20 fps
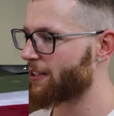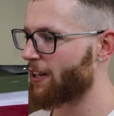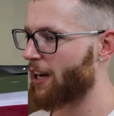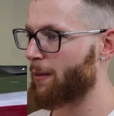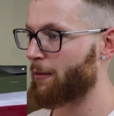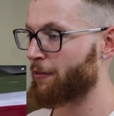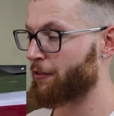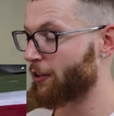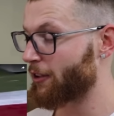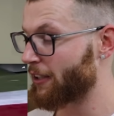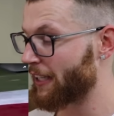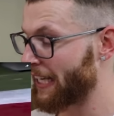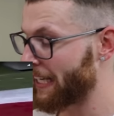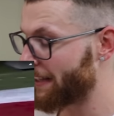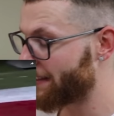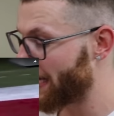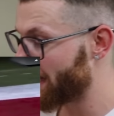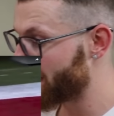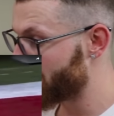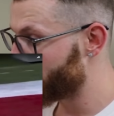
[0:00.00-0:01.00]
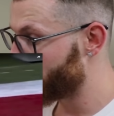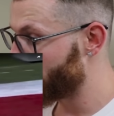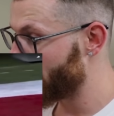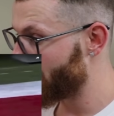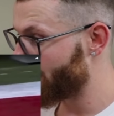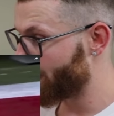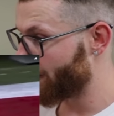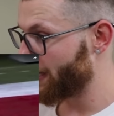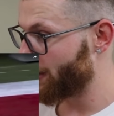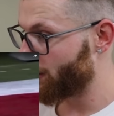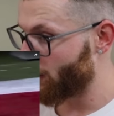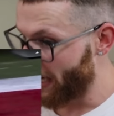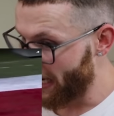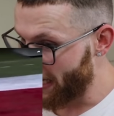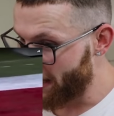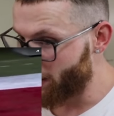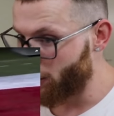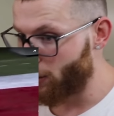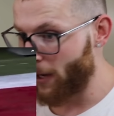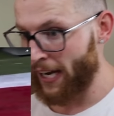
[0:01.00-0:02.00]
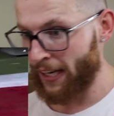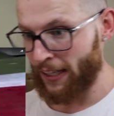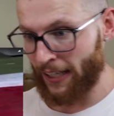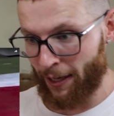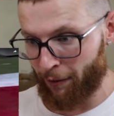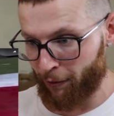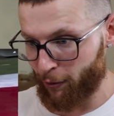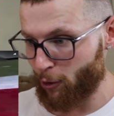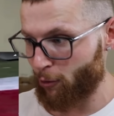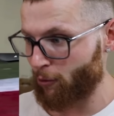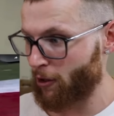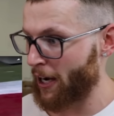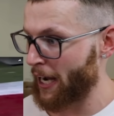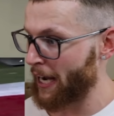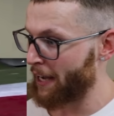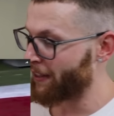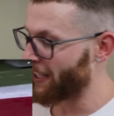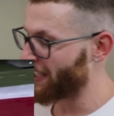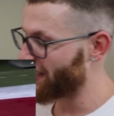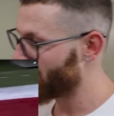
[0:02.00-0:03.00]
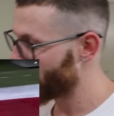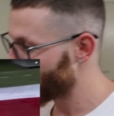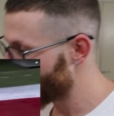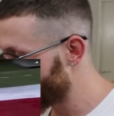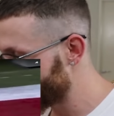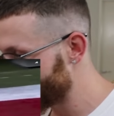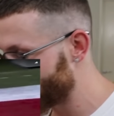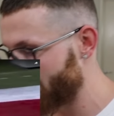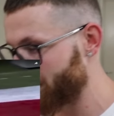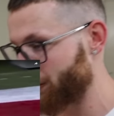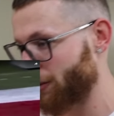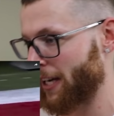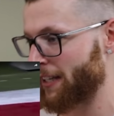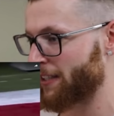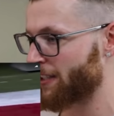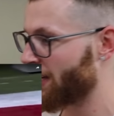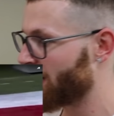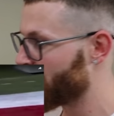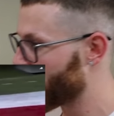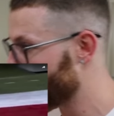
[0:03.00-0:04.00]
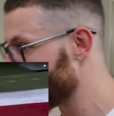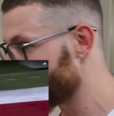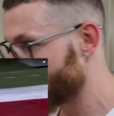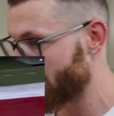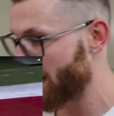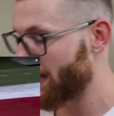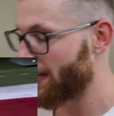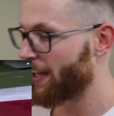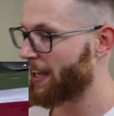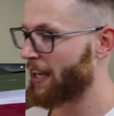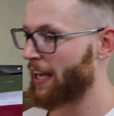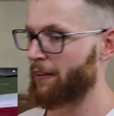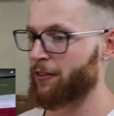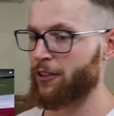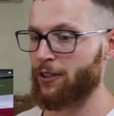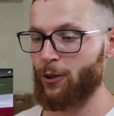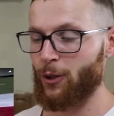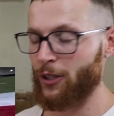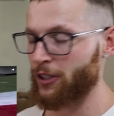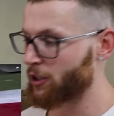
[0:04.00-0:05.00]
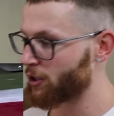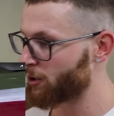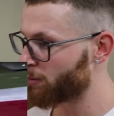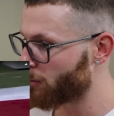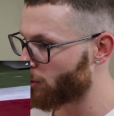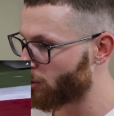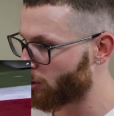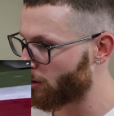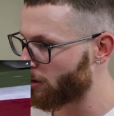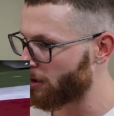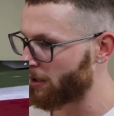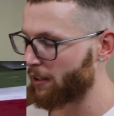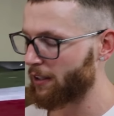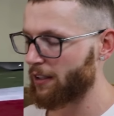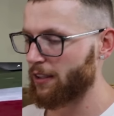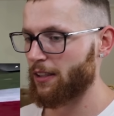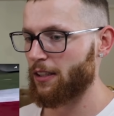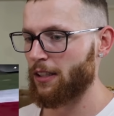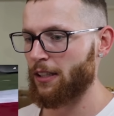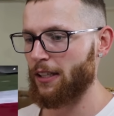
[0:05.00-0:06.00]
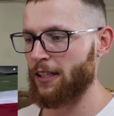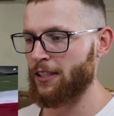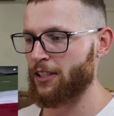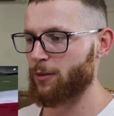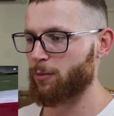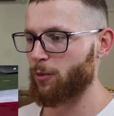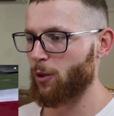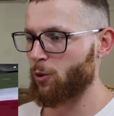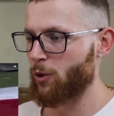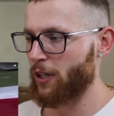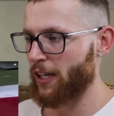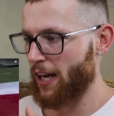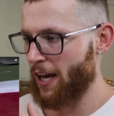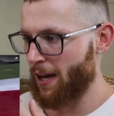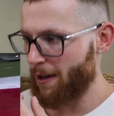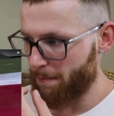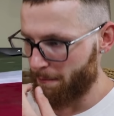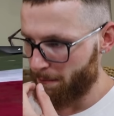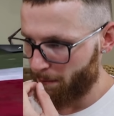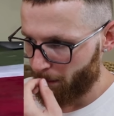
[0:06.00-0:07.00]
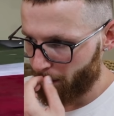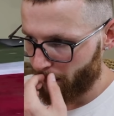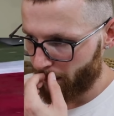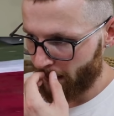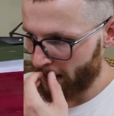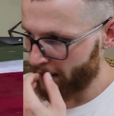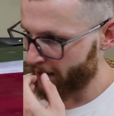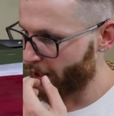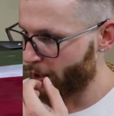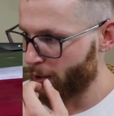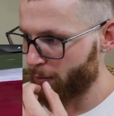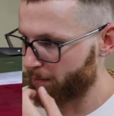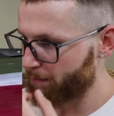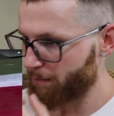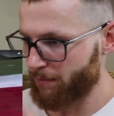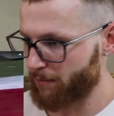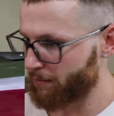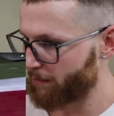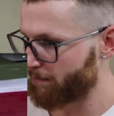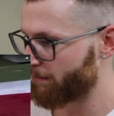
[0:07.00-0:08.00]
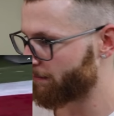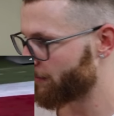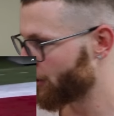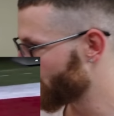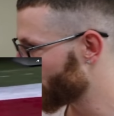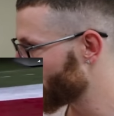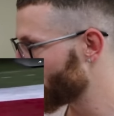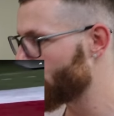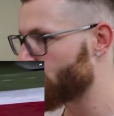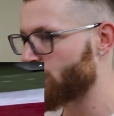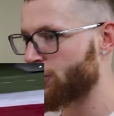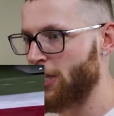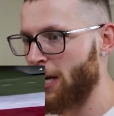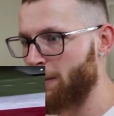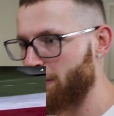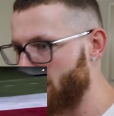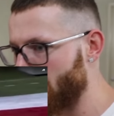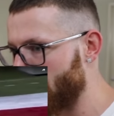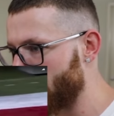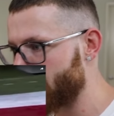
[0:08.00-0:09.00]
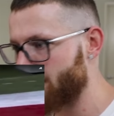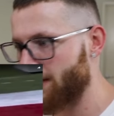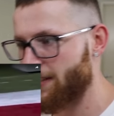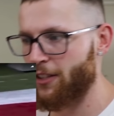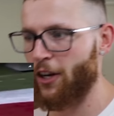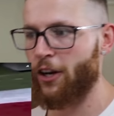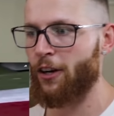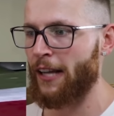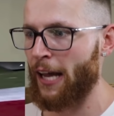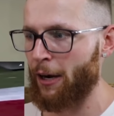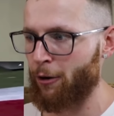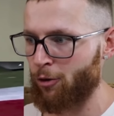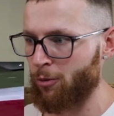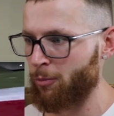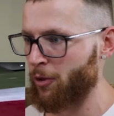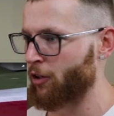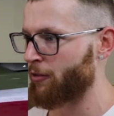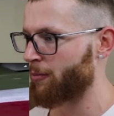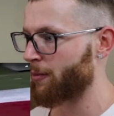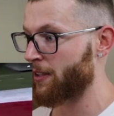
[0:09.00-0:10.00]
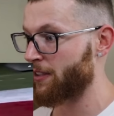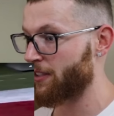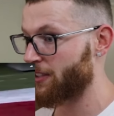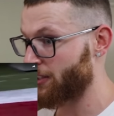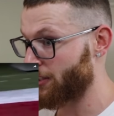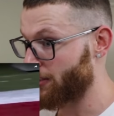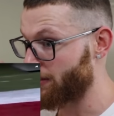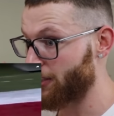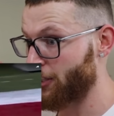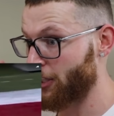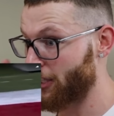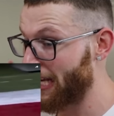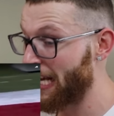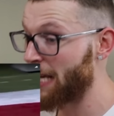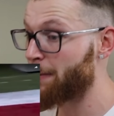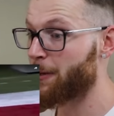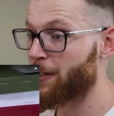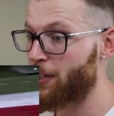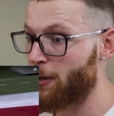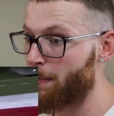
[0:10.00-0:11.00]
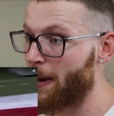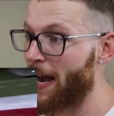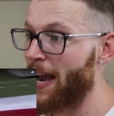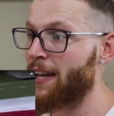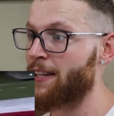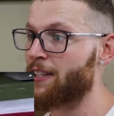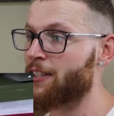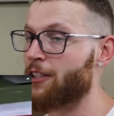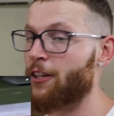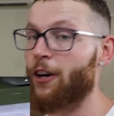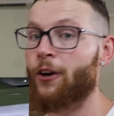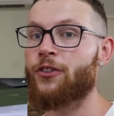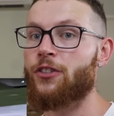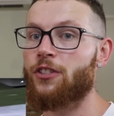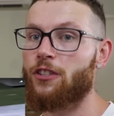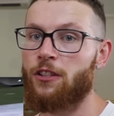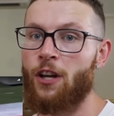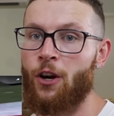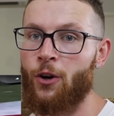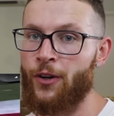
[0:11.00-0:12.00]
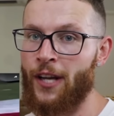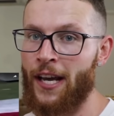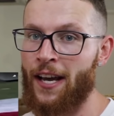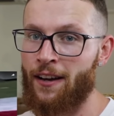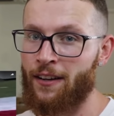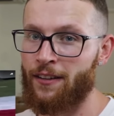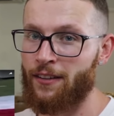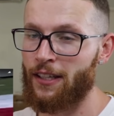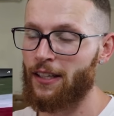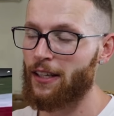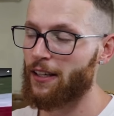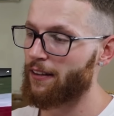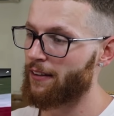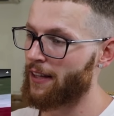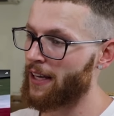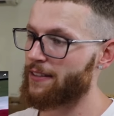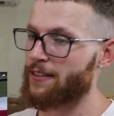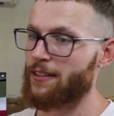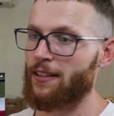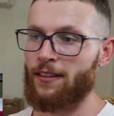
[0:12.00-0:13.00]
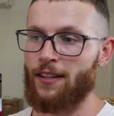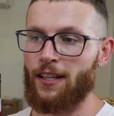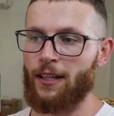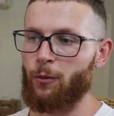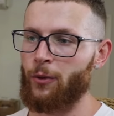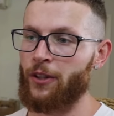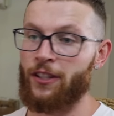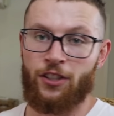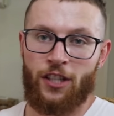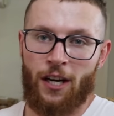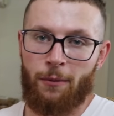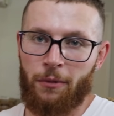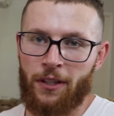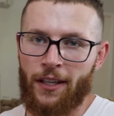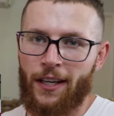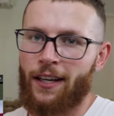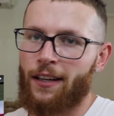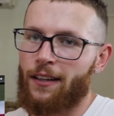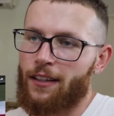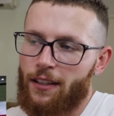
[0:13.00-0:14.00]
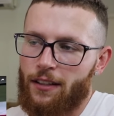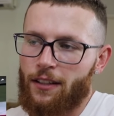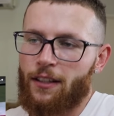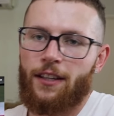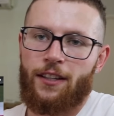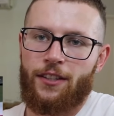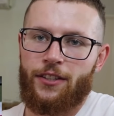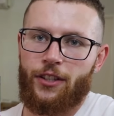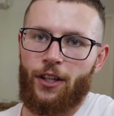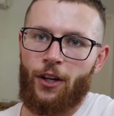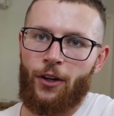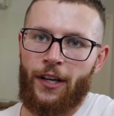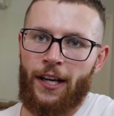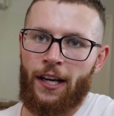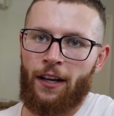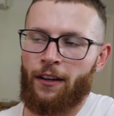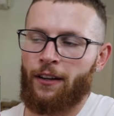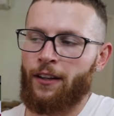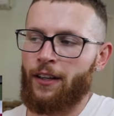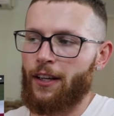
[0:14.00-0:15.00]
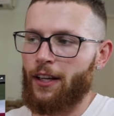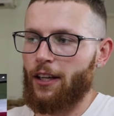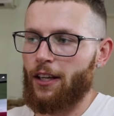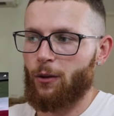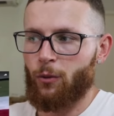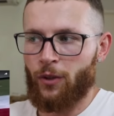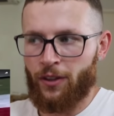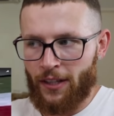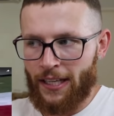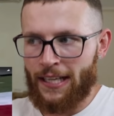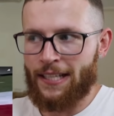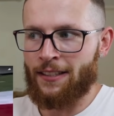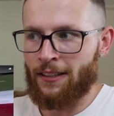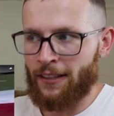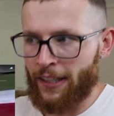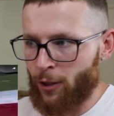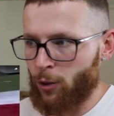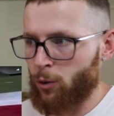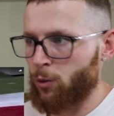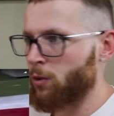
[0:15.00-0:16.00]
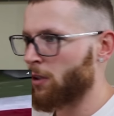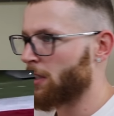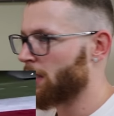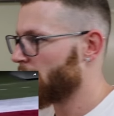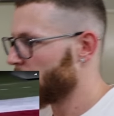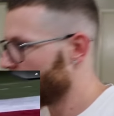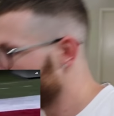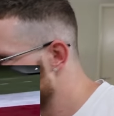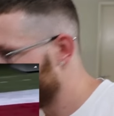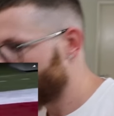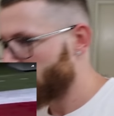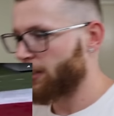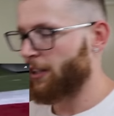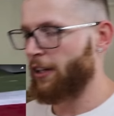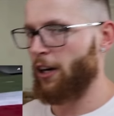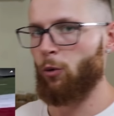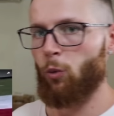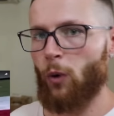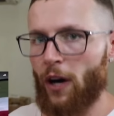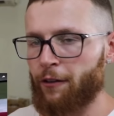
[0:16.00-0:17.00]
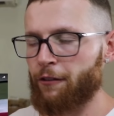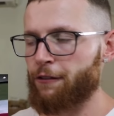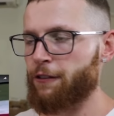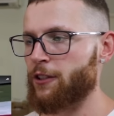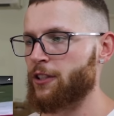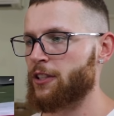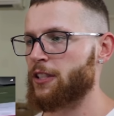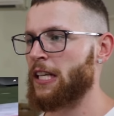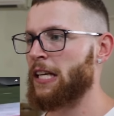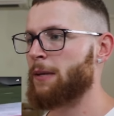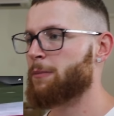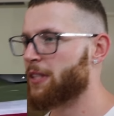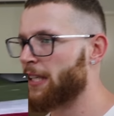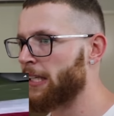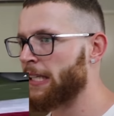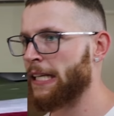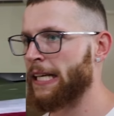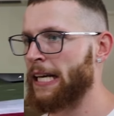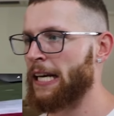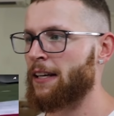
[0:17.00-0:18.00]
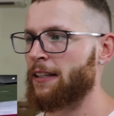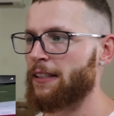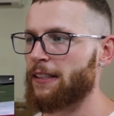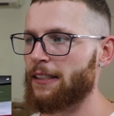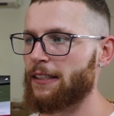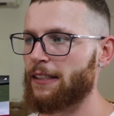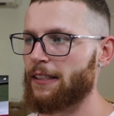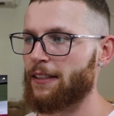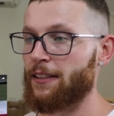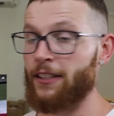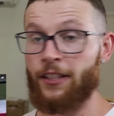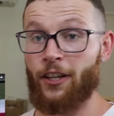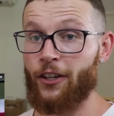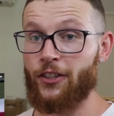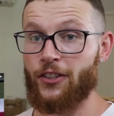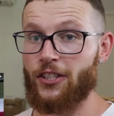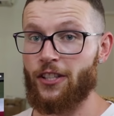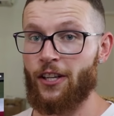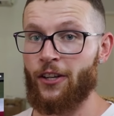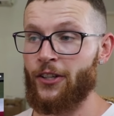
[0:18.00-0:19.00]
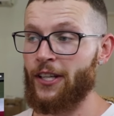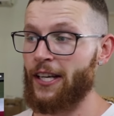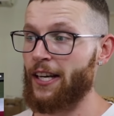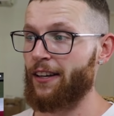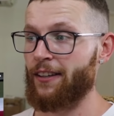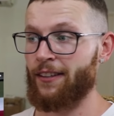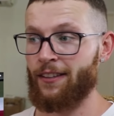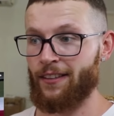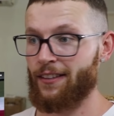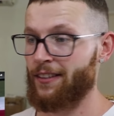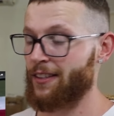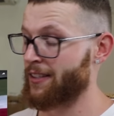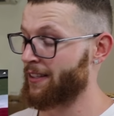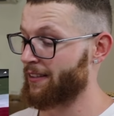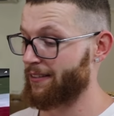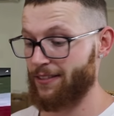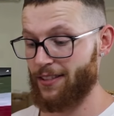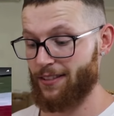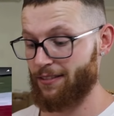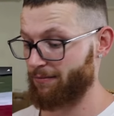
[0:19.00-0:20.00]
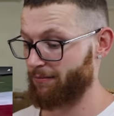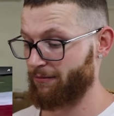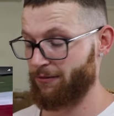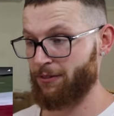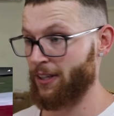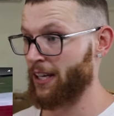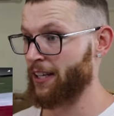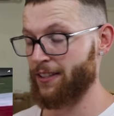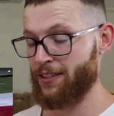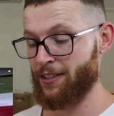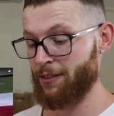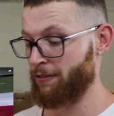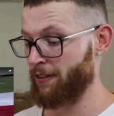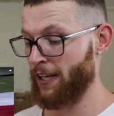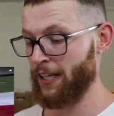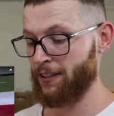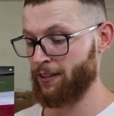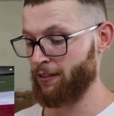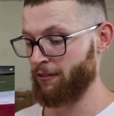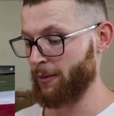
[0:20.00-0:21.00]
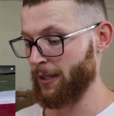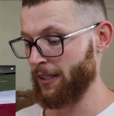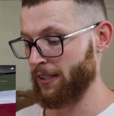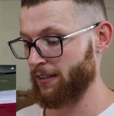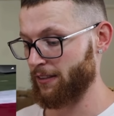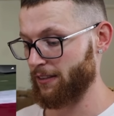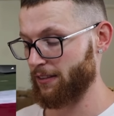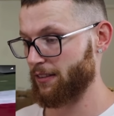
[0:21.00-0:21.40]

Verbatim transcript: time, if you lead that defender in either way, left or right, and then just at the right time, you just have to do a small, a small cut. There's no huge jump cuts, there's no lateral movements, you're, you're keeping your pace, you don't slow down. That's the thing, with a jump cut, you're gonna slow down. With these little, you know, one foot steps in and out, you don't slow down, and it's, fuck, it's effective, man.